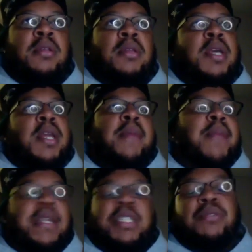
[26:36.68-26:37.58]
And I'm
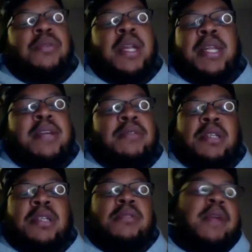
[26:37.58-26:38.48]
not sure that the Eagles
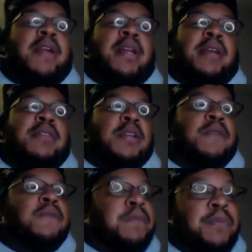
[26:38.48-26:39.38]
can do that right now. So
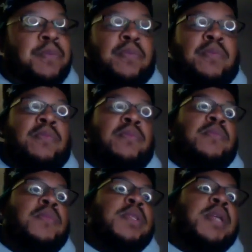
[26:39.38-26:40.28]

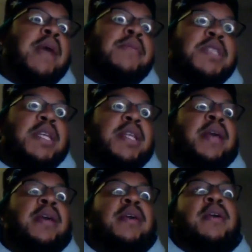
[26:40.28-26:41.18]
I will say that
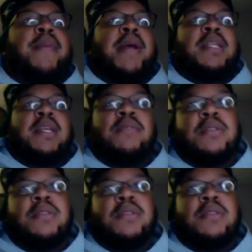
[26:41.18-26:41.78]
about the Eagles.